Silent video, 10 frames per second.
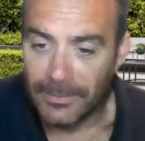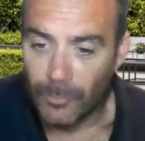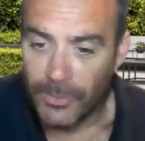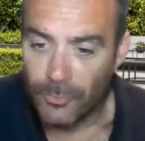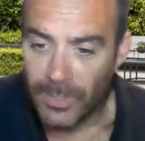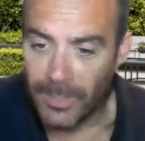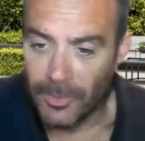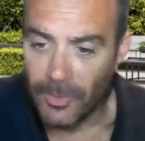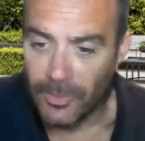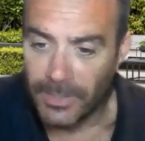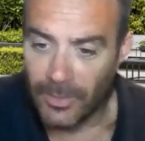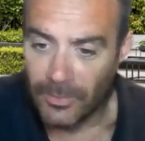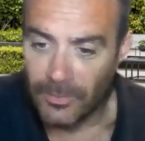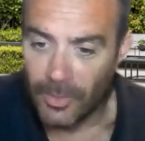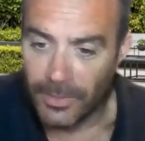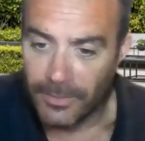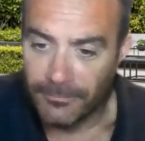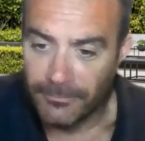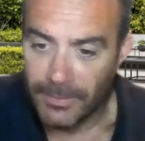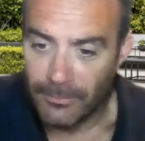winter will come along and they'll either
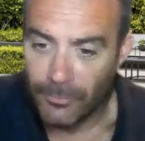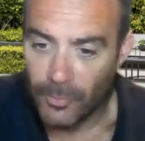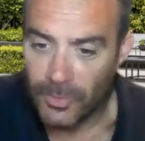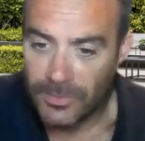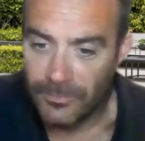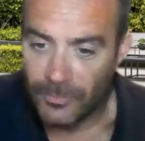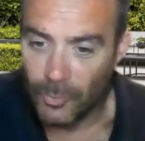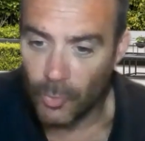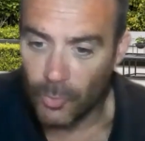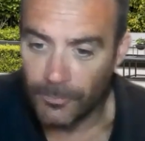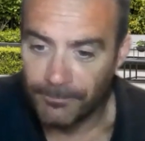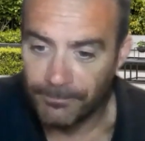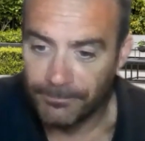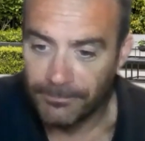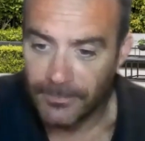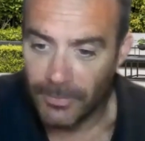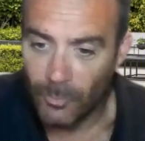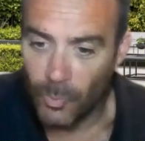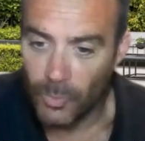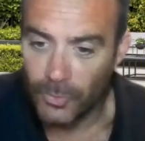get frost or they'll get
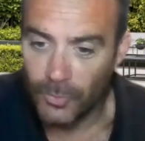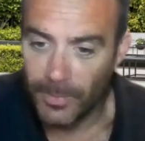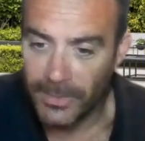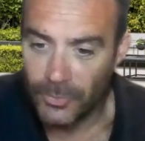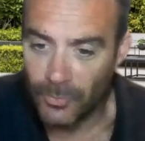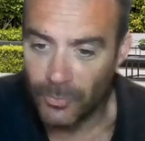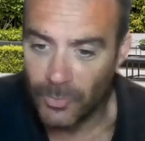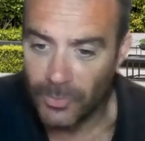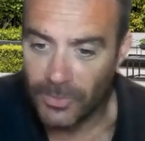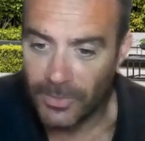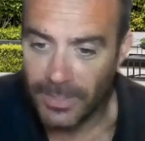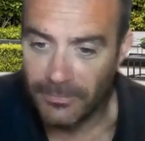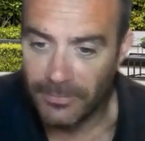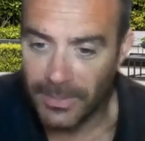watered too much or watered not enough.